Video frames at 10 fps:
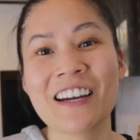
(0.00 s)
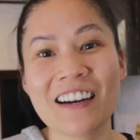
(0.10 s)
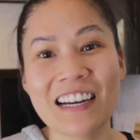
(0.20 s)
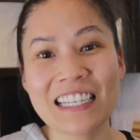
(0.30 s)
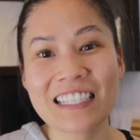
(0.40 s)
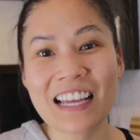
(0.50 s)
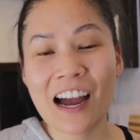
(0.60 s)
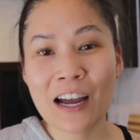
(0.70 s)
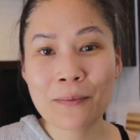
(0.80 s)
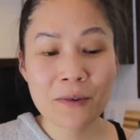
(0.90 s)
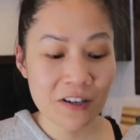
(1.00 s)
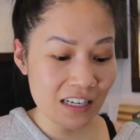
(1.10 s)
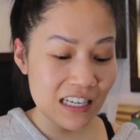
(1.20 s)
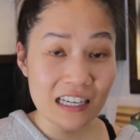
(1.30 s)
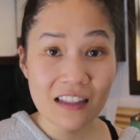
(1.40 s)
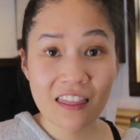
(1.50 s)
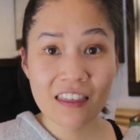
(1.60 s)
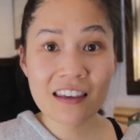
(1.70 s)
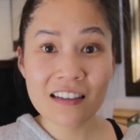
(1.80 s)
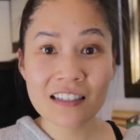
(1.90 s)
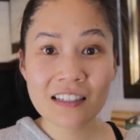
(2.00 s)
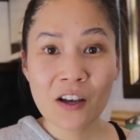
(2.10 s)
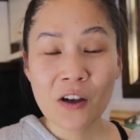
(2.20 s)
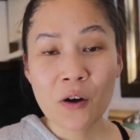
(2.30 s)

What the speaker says: All right, I'm gonna eat these